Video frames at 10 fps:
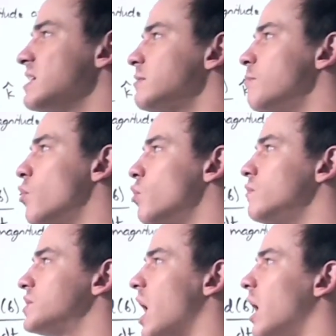it
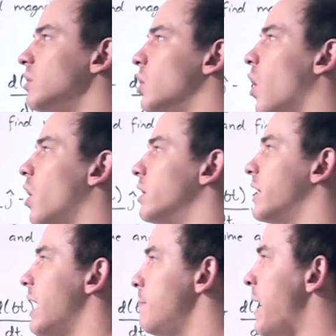moves along
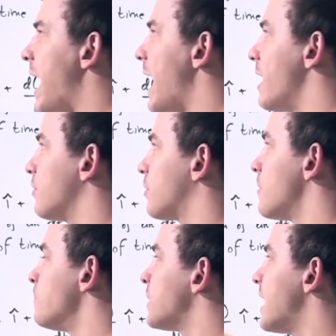a path.
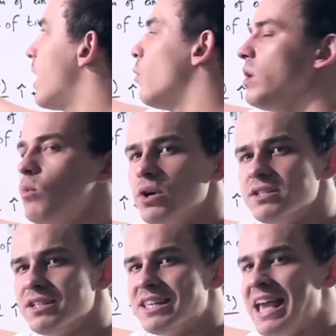Now we want to